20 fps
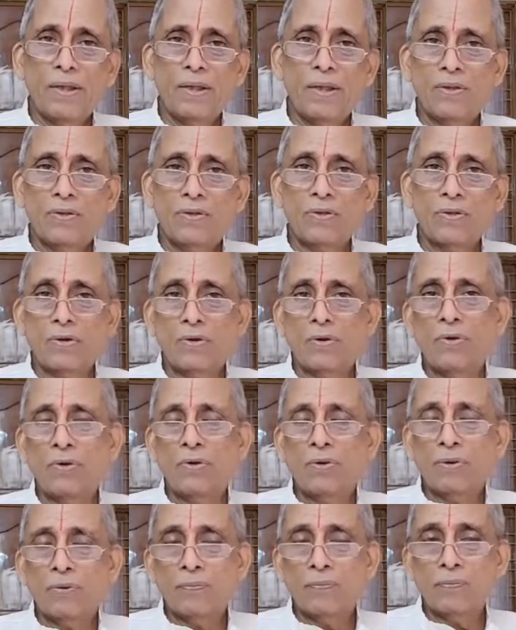
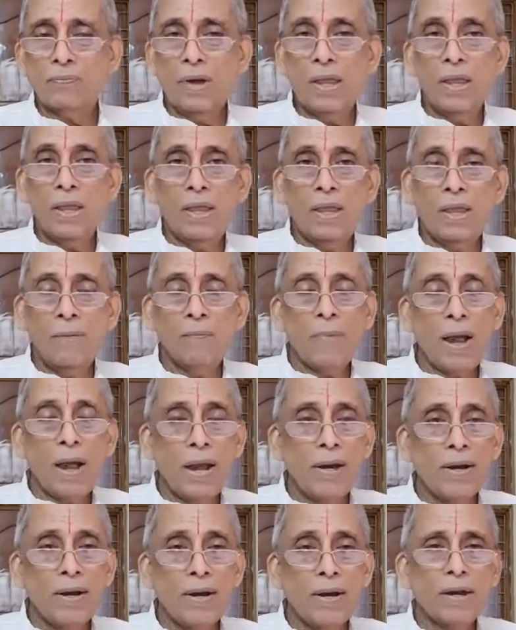so my
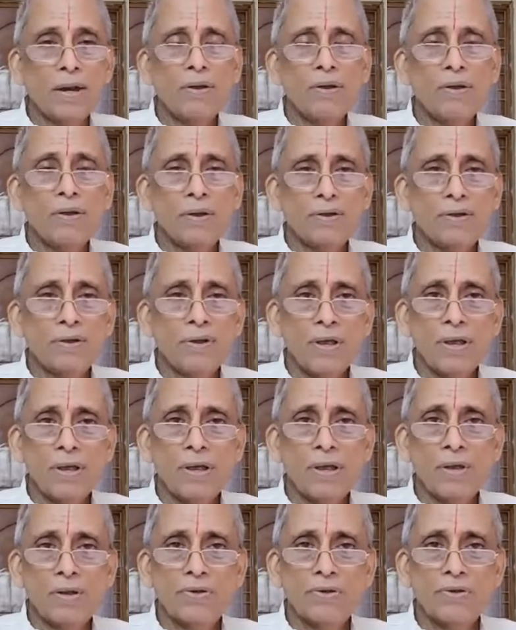mind
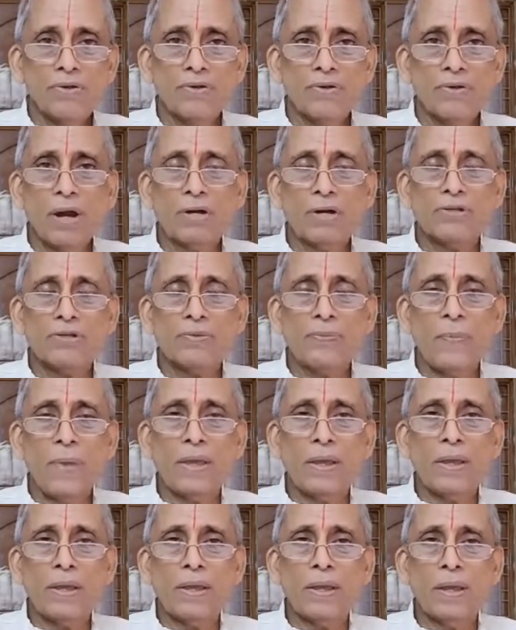starts
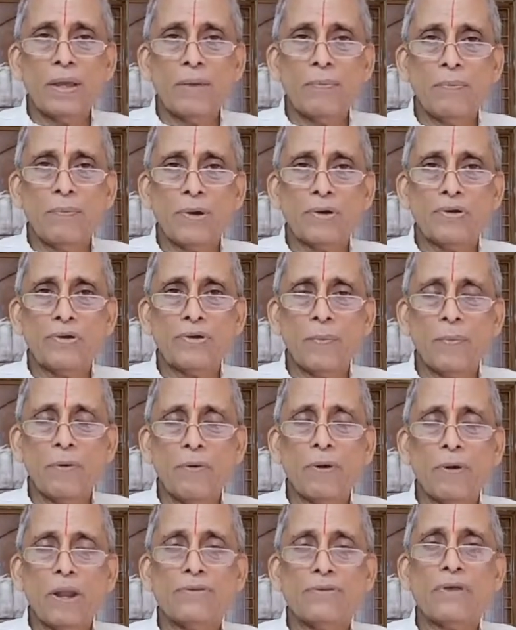making impression
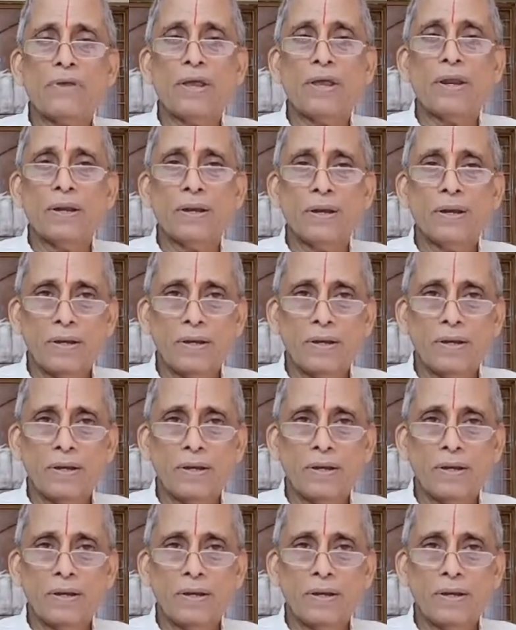about Lysan.